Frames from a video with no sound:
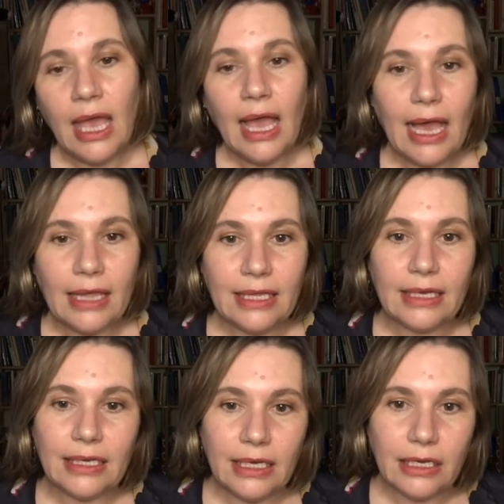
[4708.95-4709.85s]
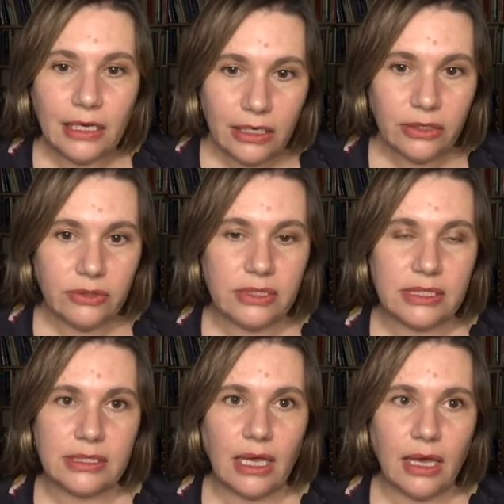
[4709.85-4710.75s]
And that
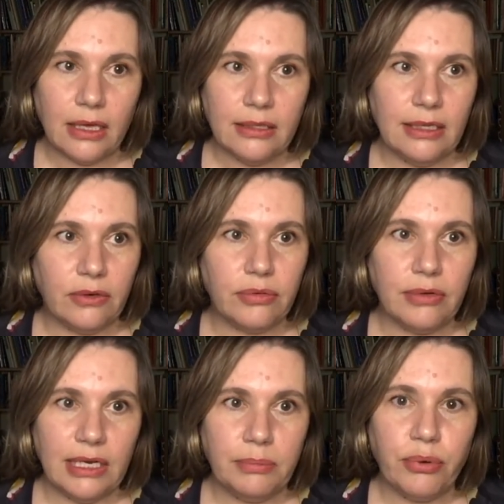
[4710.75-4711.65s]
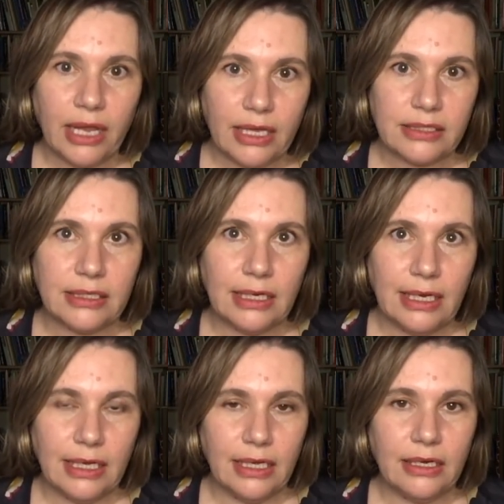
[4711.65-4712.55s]
includes, I think, really
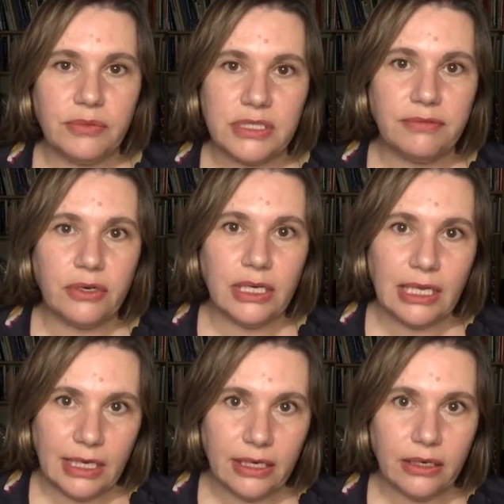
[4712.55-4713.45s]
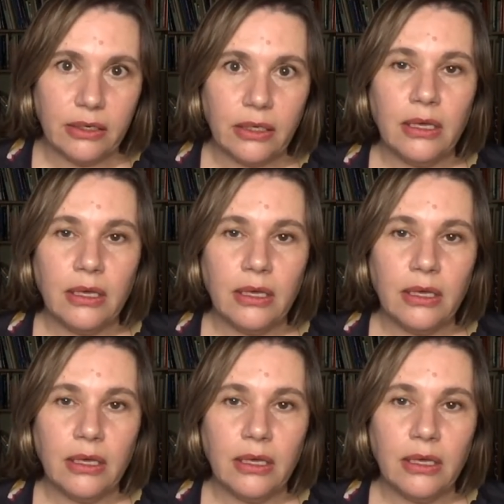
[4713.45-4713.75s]
practically, and it was a very clear